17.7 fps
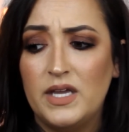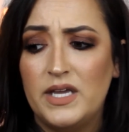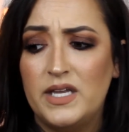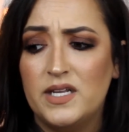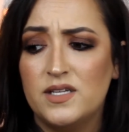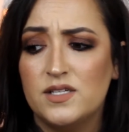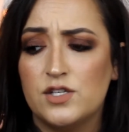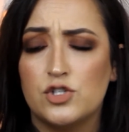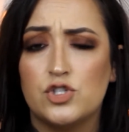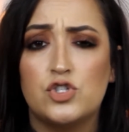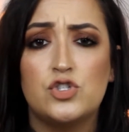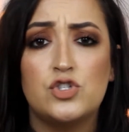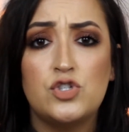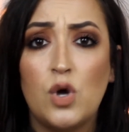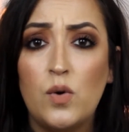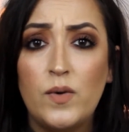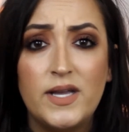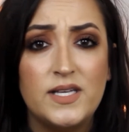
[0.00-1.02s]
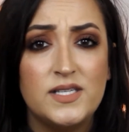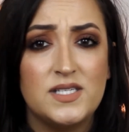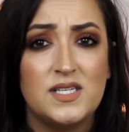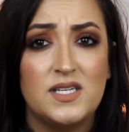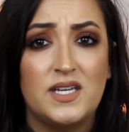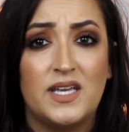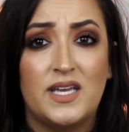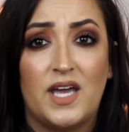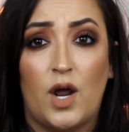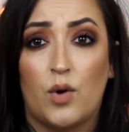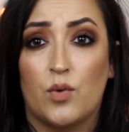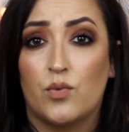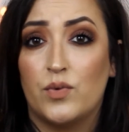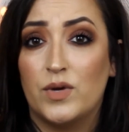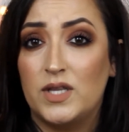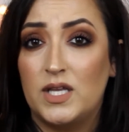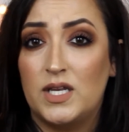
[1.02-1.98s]
It is so easy to get a
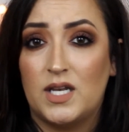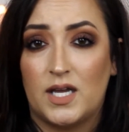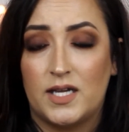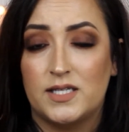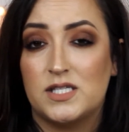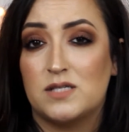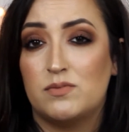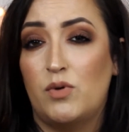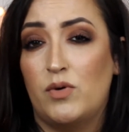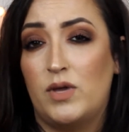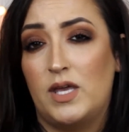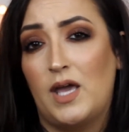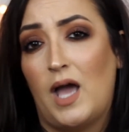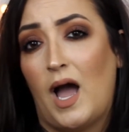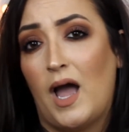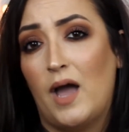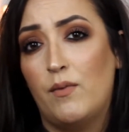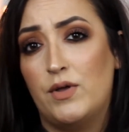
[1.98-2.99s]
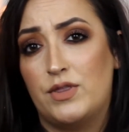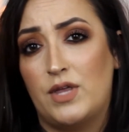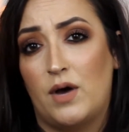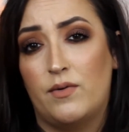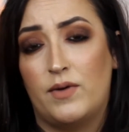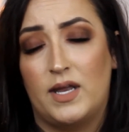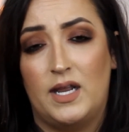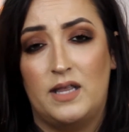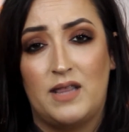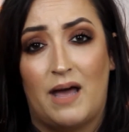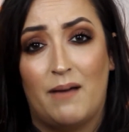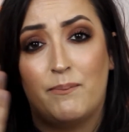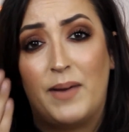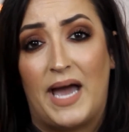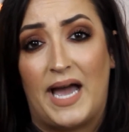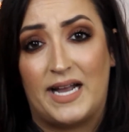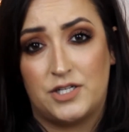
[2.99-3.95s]
really nice smoky eye without getting
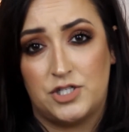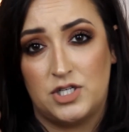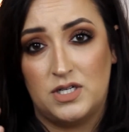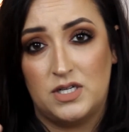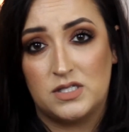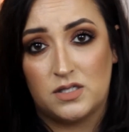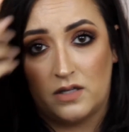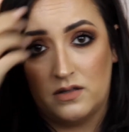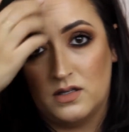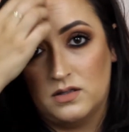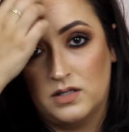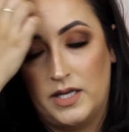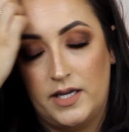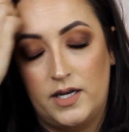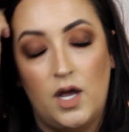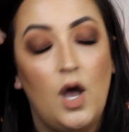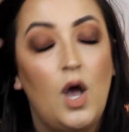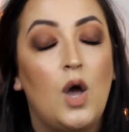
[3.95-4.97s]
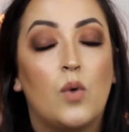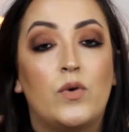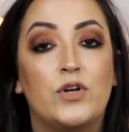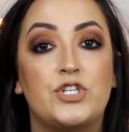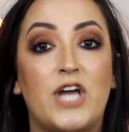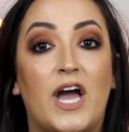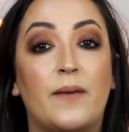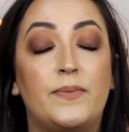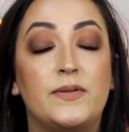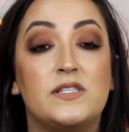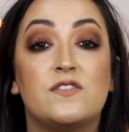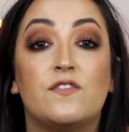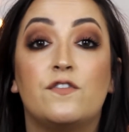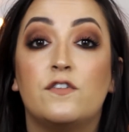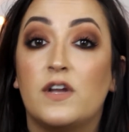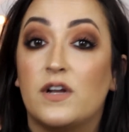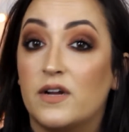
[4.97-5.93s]
that patchiness on the lid, which
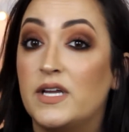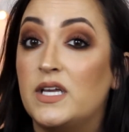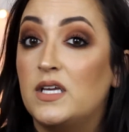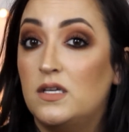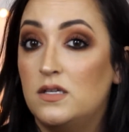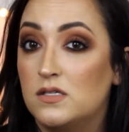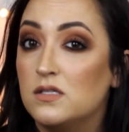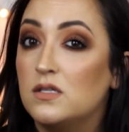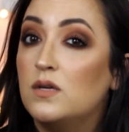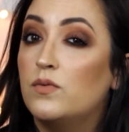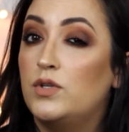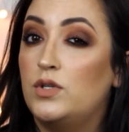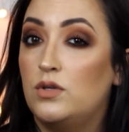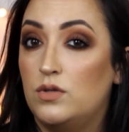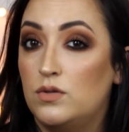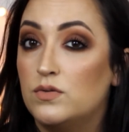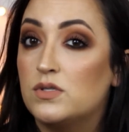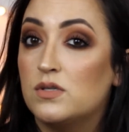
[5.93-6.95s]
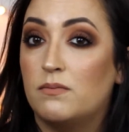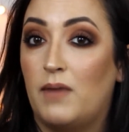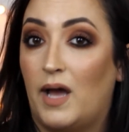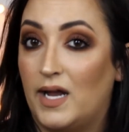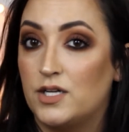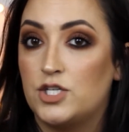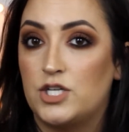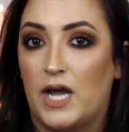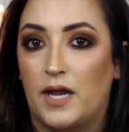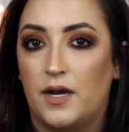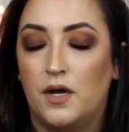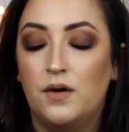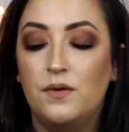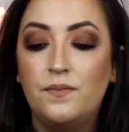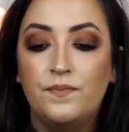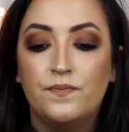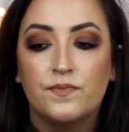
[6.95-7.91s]
happens very easily when you use a matte
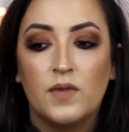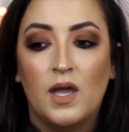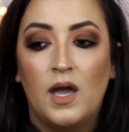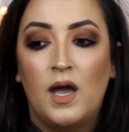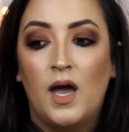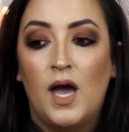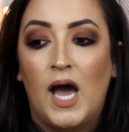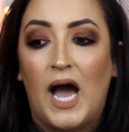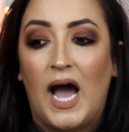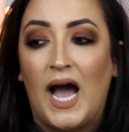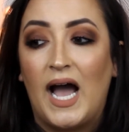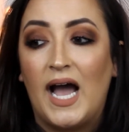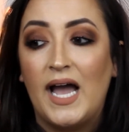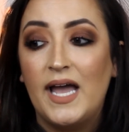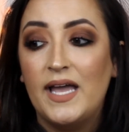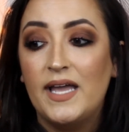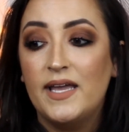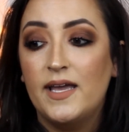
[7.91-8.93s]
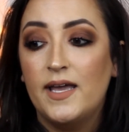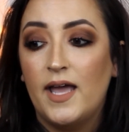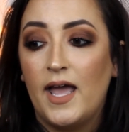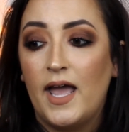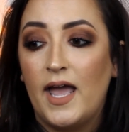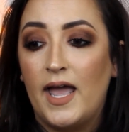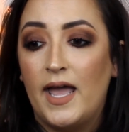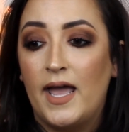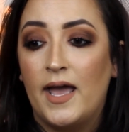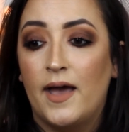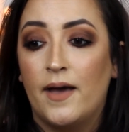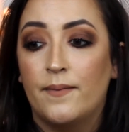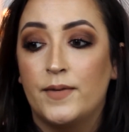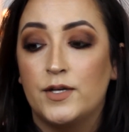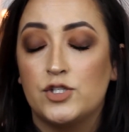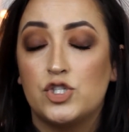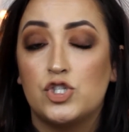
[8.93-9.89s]
shadow. I
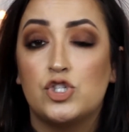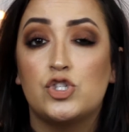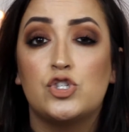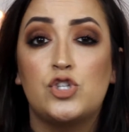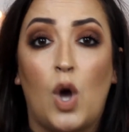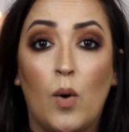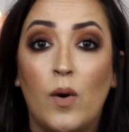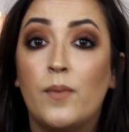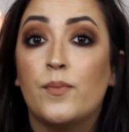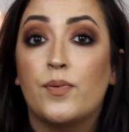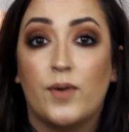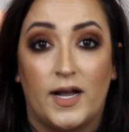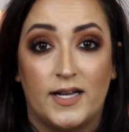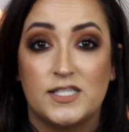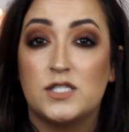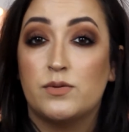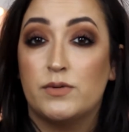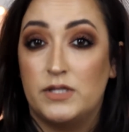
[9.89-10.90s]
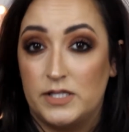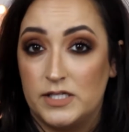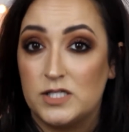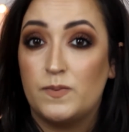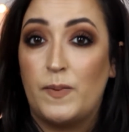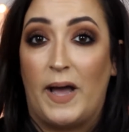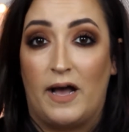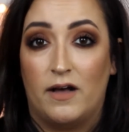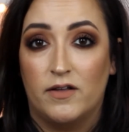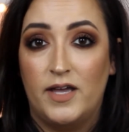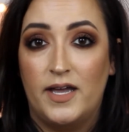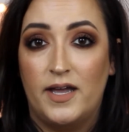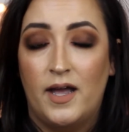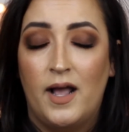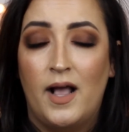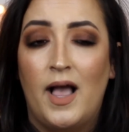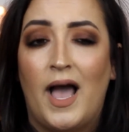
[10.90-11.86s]
am so impressed with this palette.
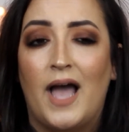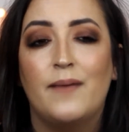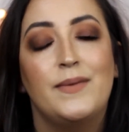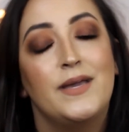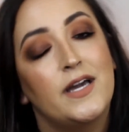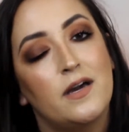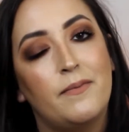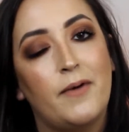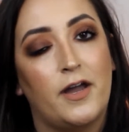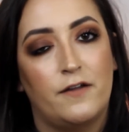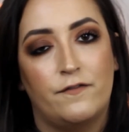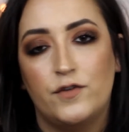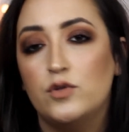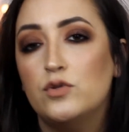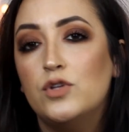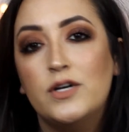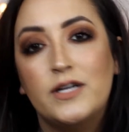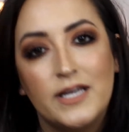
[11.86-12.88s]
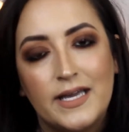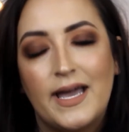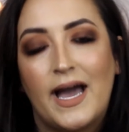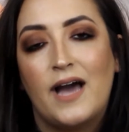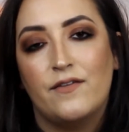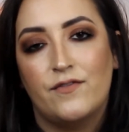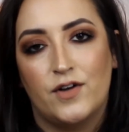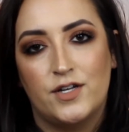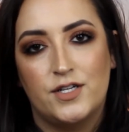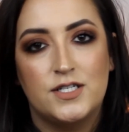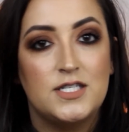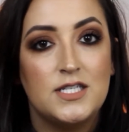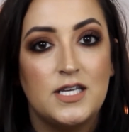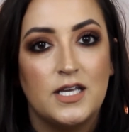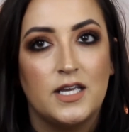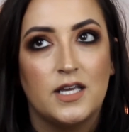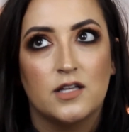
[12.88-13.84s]
I mean, come on, if you look at Kat Von
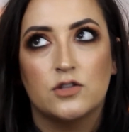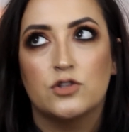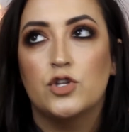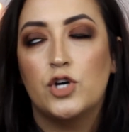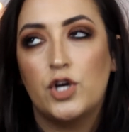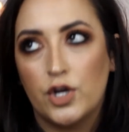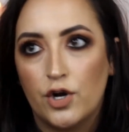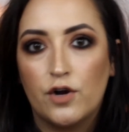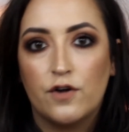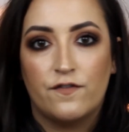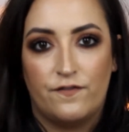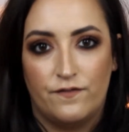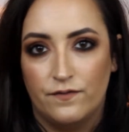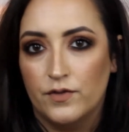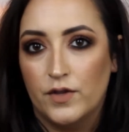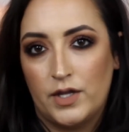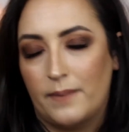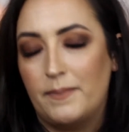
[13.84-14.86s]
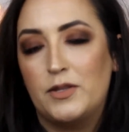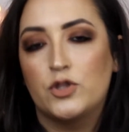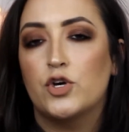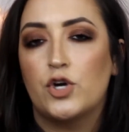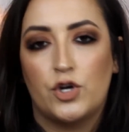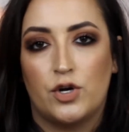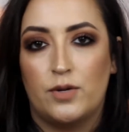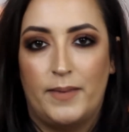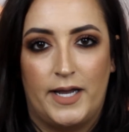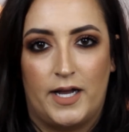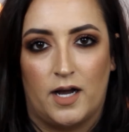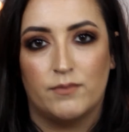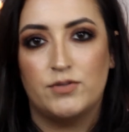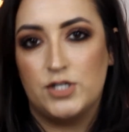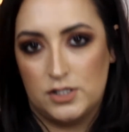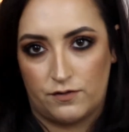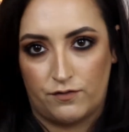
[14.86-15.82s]
D, look at her
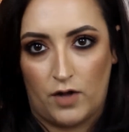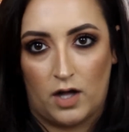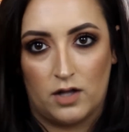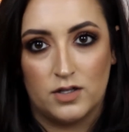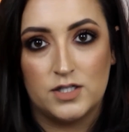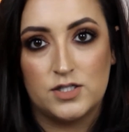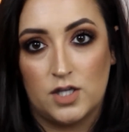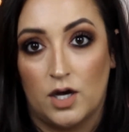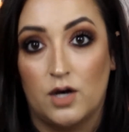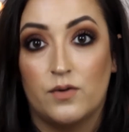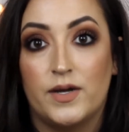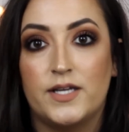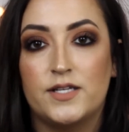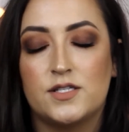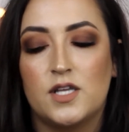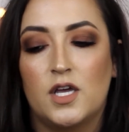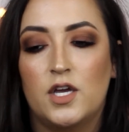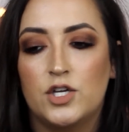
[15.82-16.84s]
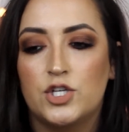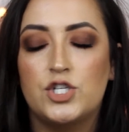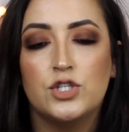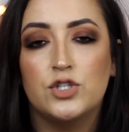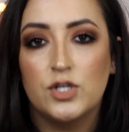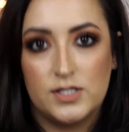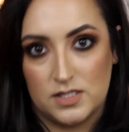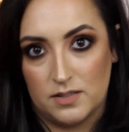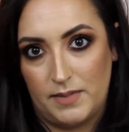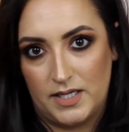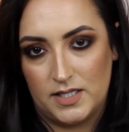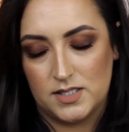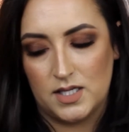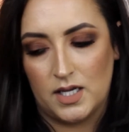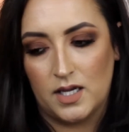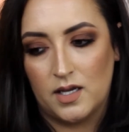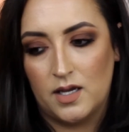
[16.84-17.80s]
makeup. She's flawless, always. She looks
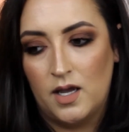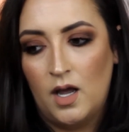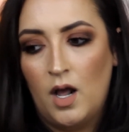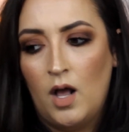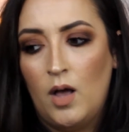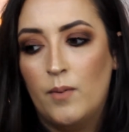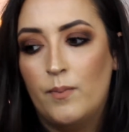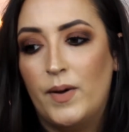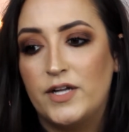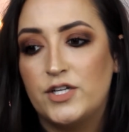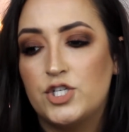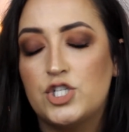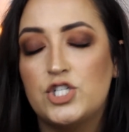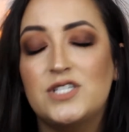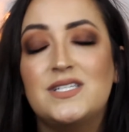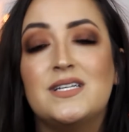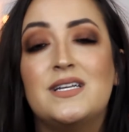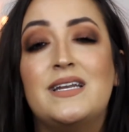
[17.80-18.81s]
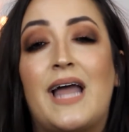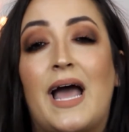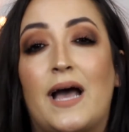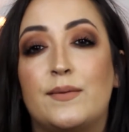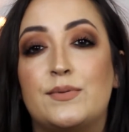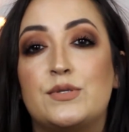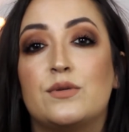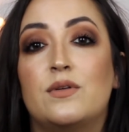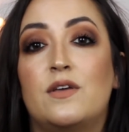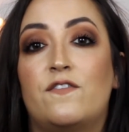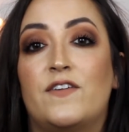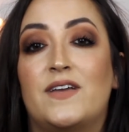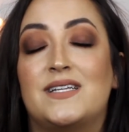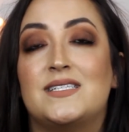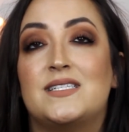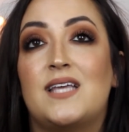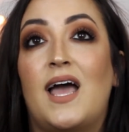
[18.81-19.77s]
amazing. But she did an absolutely
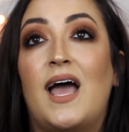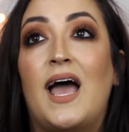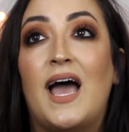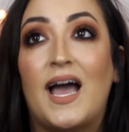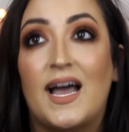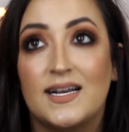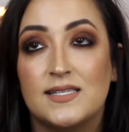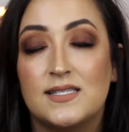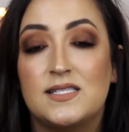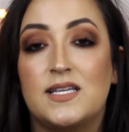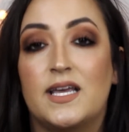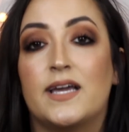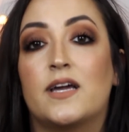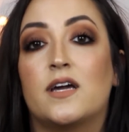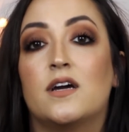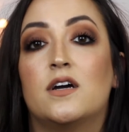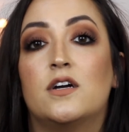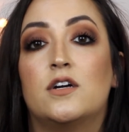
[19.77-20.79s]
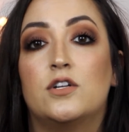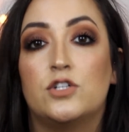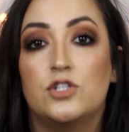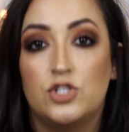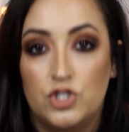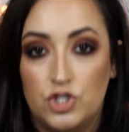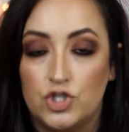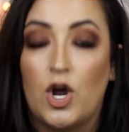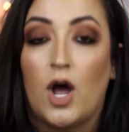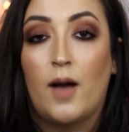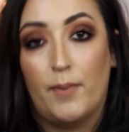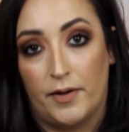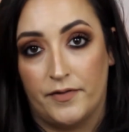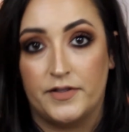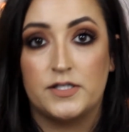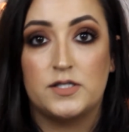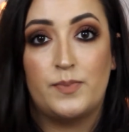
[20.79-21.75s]
fantastic job
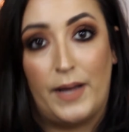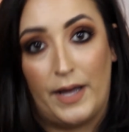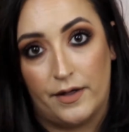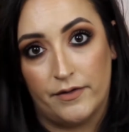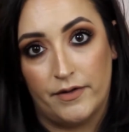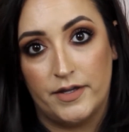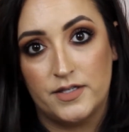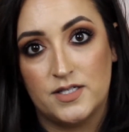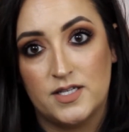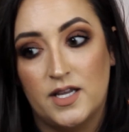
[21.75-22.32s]
on this palette.